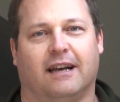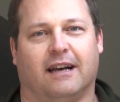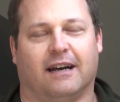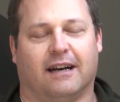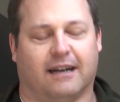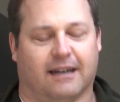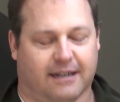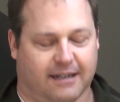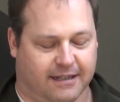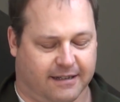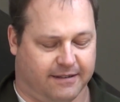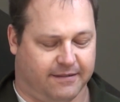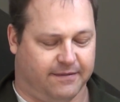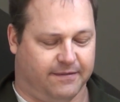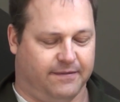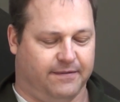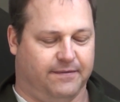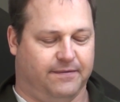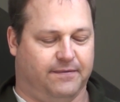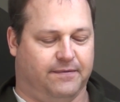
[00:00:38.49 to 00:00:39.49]
The
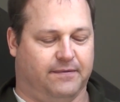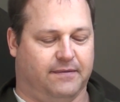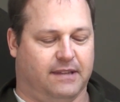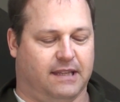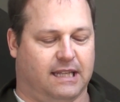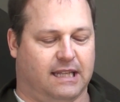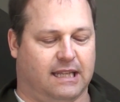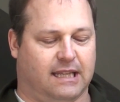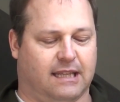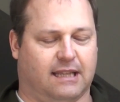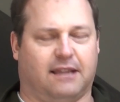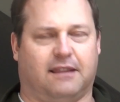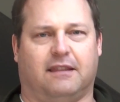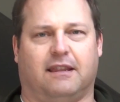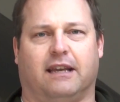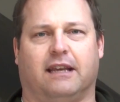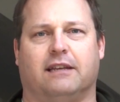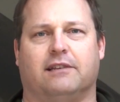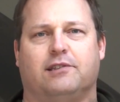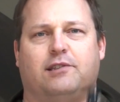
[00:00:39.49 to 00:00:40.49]

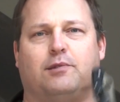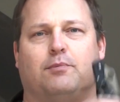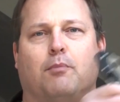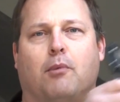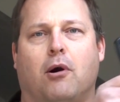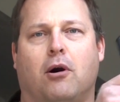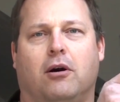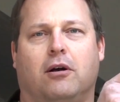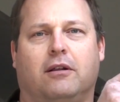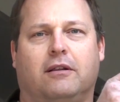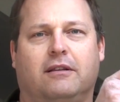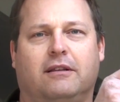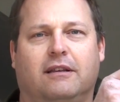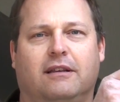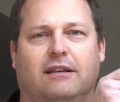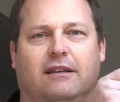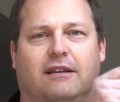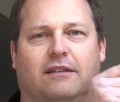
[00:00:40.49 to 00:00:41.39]
thing is small.